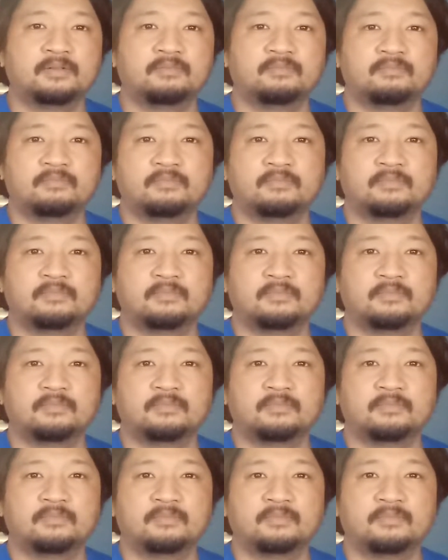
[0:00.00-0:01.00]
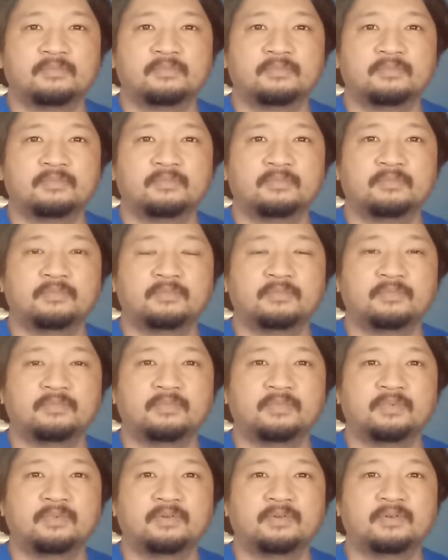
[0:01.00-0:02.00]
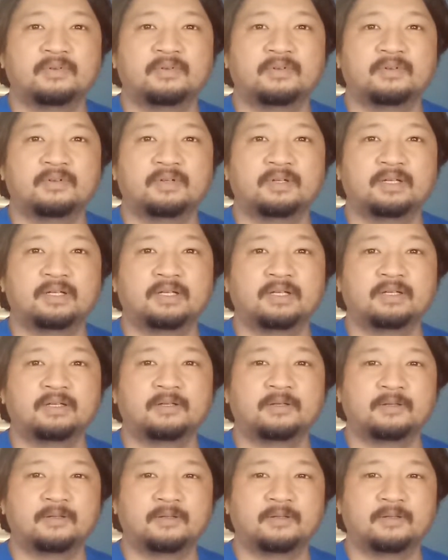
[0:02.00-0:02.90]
This person isn't speaking.